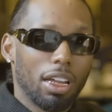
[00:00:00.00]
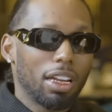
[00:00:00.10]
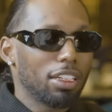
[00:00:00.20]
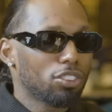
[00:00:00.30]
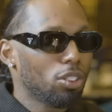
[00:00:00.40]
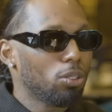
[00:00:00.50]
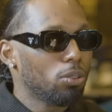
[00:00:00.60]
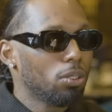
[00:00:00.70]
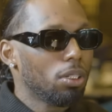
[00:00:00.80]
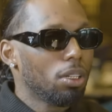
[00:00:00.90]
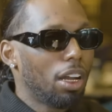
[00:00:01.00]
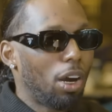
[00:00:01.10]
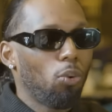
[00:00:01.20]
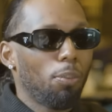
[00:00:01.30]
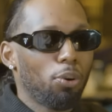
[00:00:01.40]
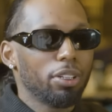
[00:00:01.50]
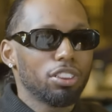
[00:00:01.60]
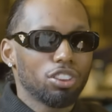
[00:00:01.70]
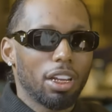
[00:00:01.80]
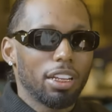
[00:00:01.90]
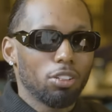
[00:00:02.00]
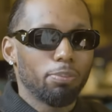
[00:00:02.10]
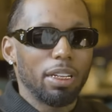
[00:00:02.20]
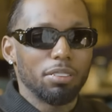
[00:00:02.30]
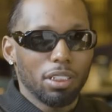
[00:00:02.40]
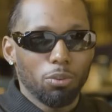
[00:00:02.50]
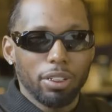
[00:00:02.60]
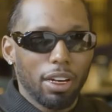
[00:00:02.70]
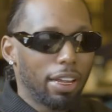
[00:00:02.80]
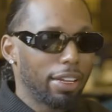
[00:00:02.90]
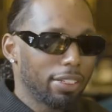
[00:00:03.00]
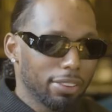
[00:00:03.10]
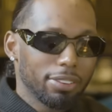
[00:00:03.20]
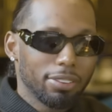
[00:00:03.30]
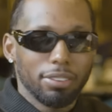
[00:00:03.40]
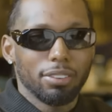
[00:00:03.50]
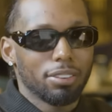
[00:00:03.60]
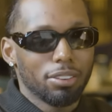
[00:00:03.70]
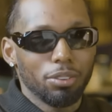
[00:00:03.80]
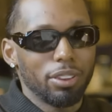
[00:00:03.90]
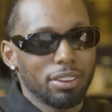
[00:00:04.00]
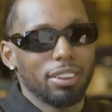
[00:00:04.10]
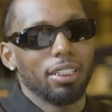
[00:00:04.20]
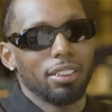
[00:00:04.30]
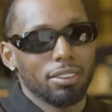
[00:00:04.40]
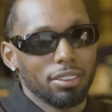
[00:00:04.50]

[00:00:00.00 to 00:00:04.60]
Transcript: And like, so at what point did you like, yo, babes, I want to like do this thing?